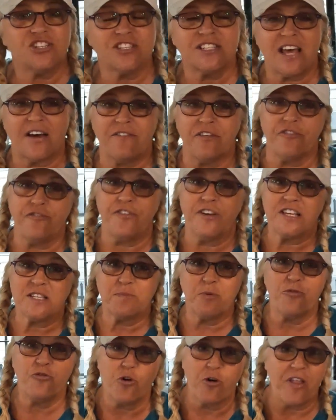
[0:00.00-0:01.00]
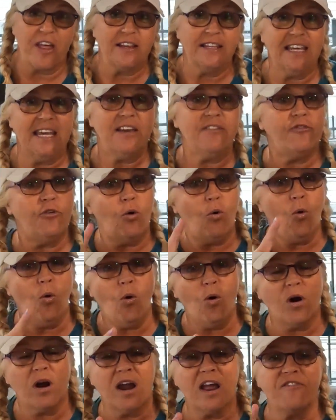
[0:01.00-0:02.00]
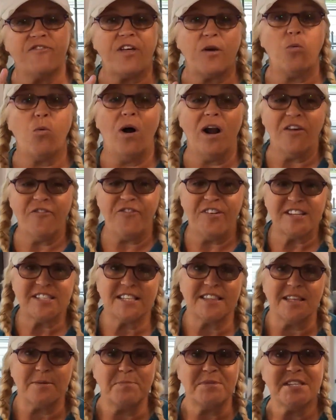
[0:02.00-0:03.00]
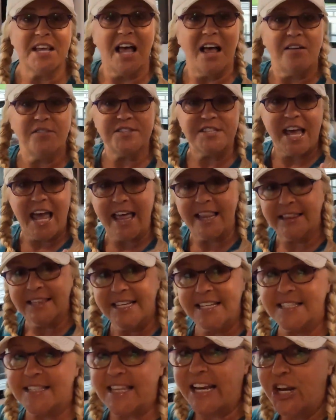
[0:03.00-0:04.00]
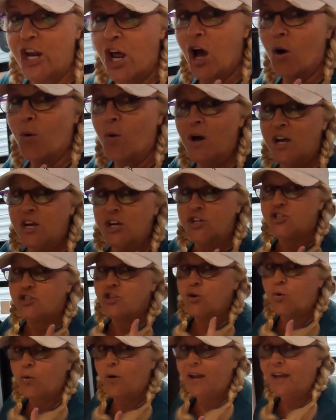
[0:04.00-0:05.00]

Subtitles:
just have it fixed before they leave, or if they want to fix it themselves, at least they know. So